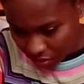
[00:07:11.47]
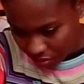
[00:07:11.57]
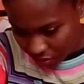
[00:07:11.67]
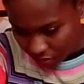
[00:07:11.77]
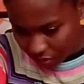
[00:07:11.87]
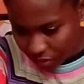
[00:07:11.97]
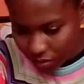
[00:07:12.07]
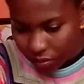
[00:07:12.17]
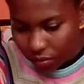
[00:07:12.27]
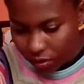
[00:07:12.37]
So I'll just
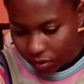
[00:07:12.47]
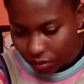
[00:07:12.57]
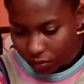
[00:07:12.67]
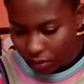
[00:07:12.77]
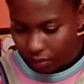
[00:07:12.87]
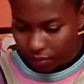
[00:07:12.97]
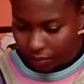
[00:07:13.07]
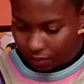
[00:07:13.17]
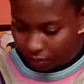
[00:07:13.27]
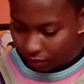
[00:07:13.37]
do this one
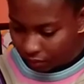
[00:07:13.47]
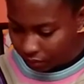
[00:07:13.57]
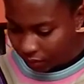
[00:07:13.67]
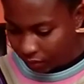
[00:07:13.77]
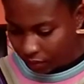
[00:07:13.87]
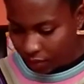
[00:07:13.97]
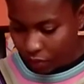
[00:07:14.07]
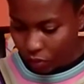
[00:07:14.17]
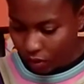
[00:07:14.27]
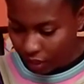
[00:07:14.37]

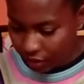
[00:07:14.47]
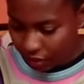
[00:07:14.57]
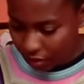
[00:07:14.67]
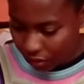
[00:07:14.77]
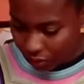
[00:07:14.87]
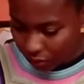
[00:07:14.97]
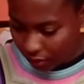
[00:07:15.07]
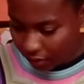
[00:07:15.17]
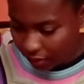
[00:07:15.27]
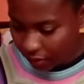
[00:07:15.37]
to catch this one.